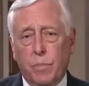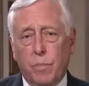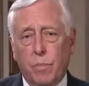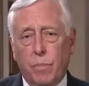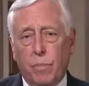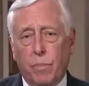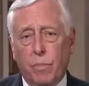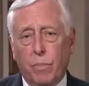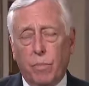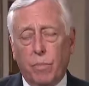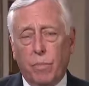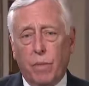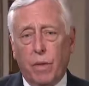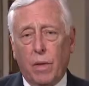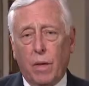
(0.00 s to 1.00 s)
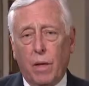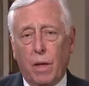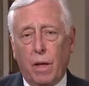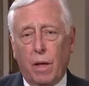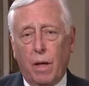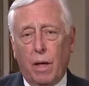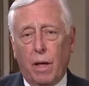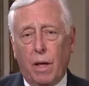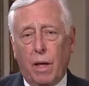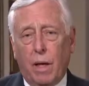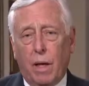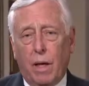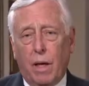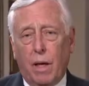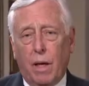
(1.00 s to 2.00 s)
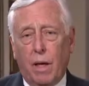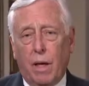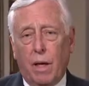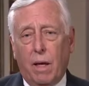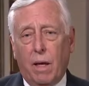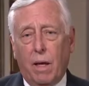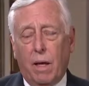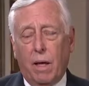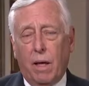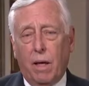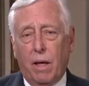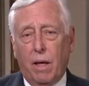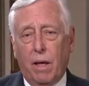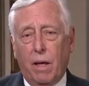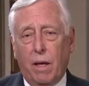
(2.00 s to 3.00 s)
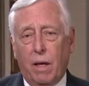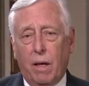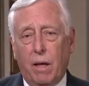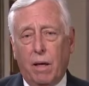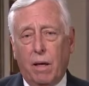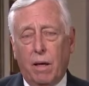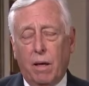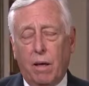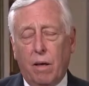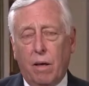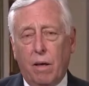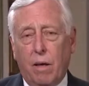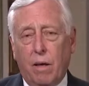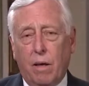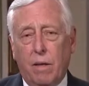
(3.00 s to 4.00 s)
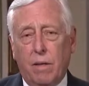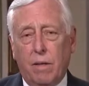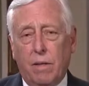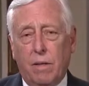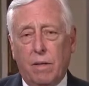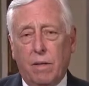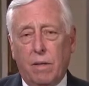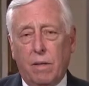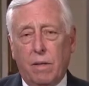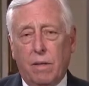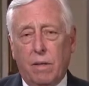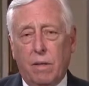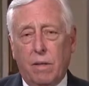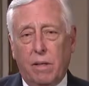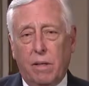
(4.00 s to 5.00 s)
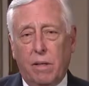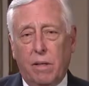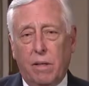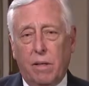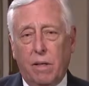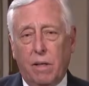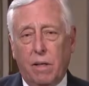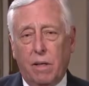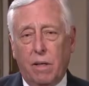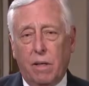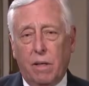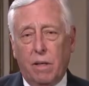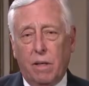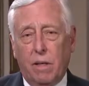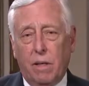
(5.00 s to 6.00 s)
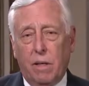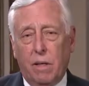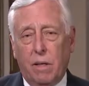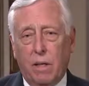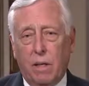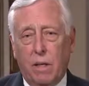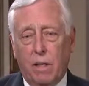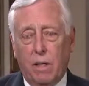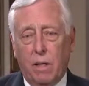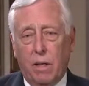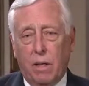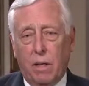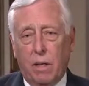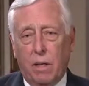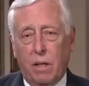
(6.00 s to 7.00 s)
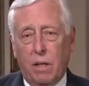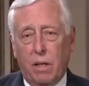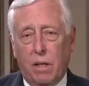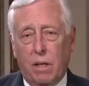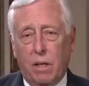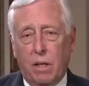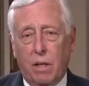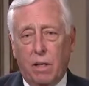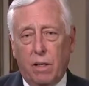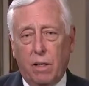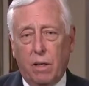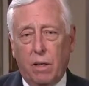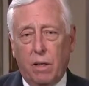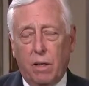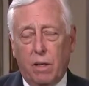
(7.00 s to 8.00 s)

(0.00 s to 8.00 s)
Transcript: [no speech]